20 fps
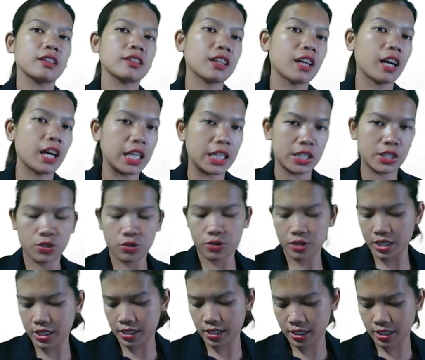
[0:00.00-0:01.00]

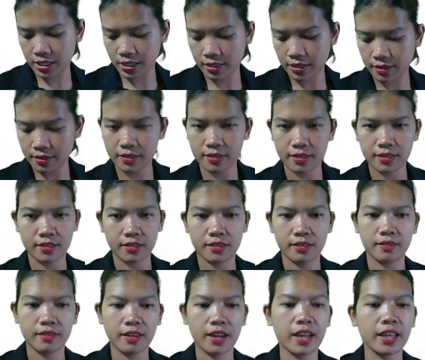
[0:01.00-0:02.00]
countries.
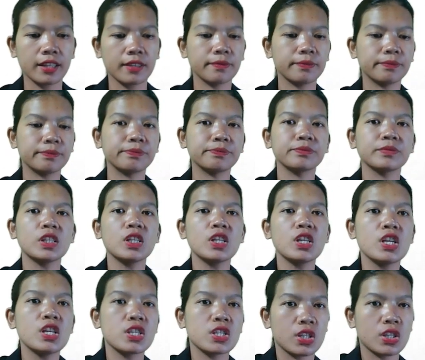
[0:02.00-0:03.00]
All right.
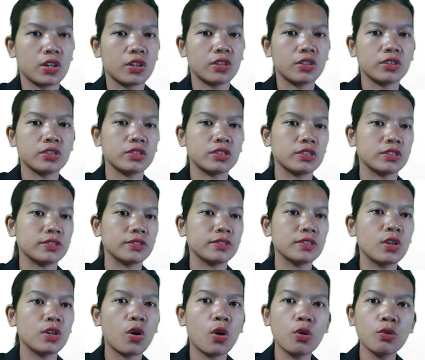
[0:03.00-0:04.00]
So
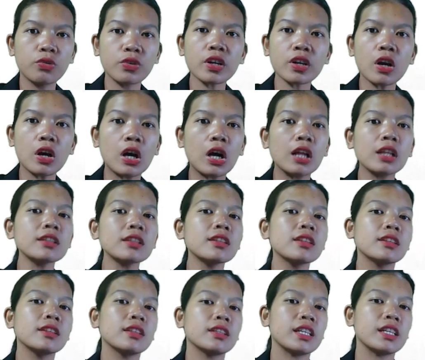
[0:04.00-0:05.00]
overall,
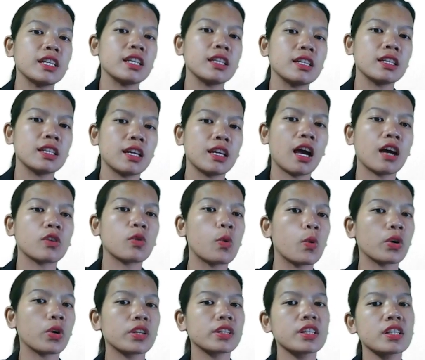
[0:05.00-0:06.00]

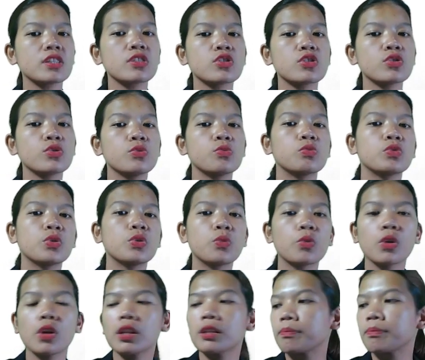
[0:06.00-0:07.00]
according to the
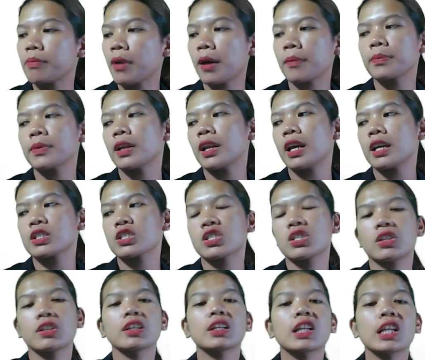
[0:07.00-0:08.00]
World
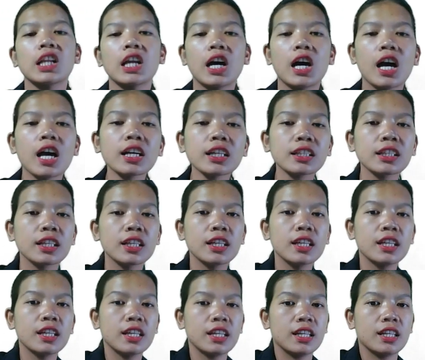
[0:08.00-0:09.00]
Population Clock,
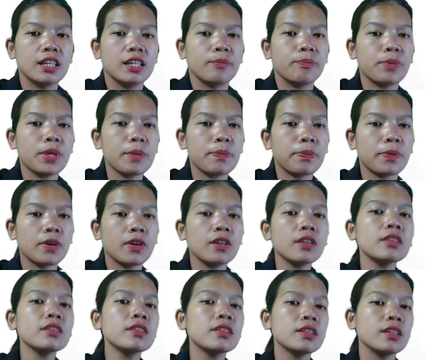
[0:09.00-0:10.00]

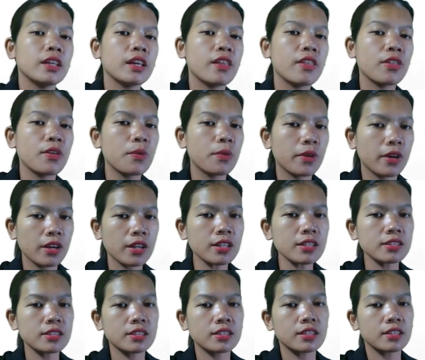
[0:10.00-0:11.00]
people in the world